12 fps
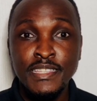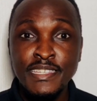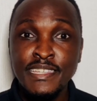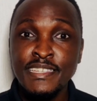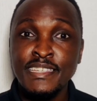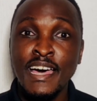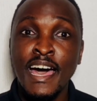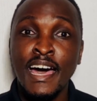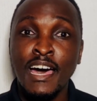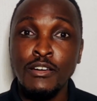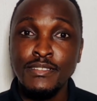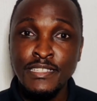This is
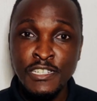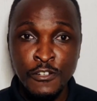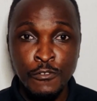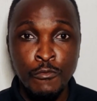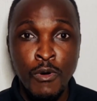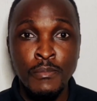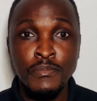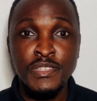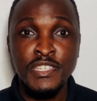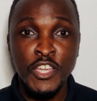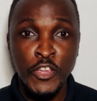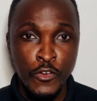a Telegram
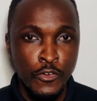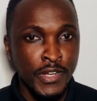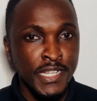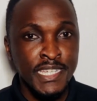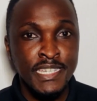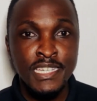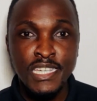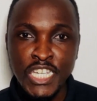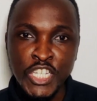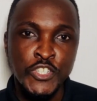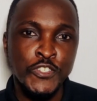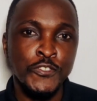security
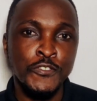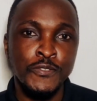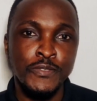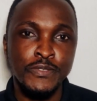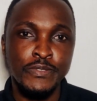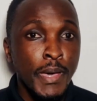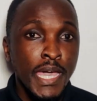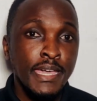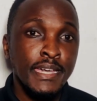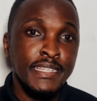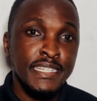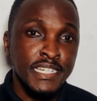issue.
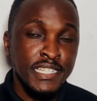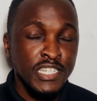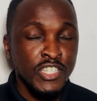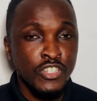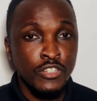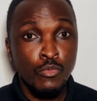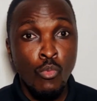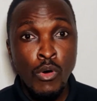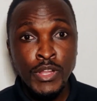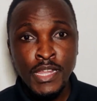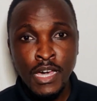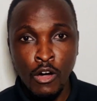Paying a technician
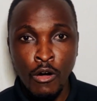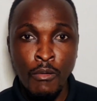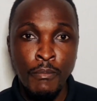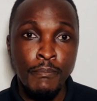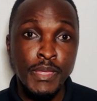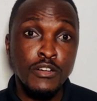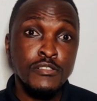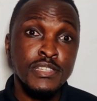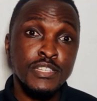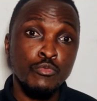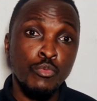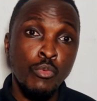won't help because
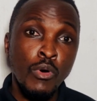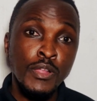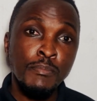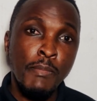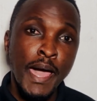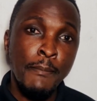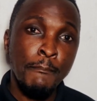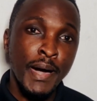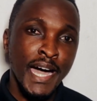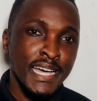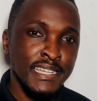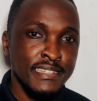it won't
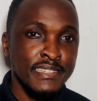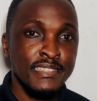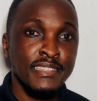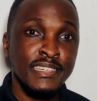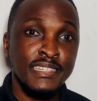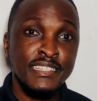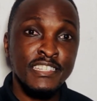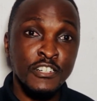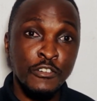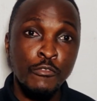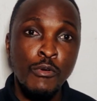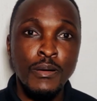bypass the
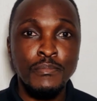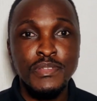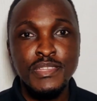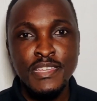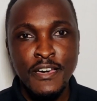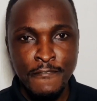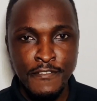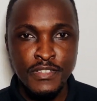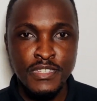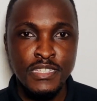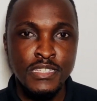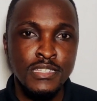Telegram
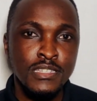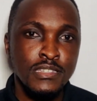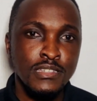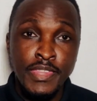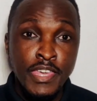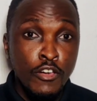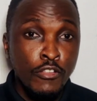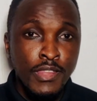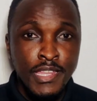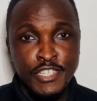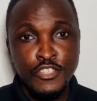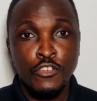servers. The
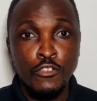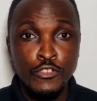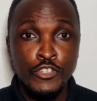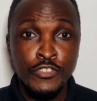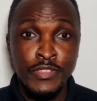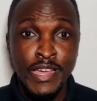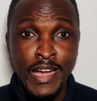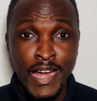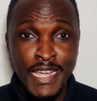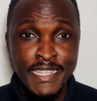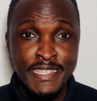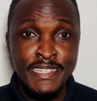only solution that
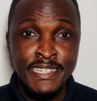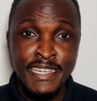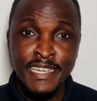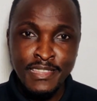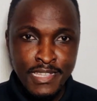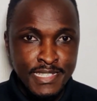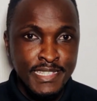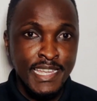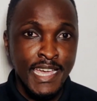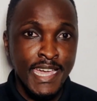I see in this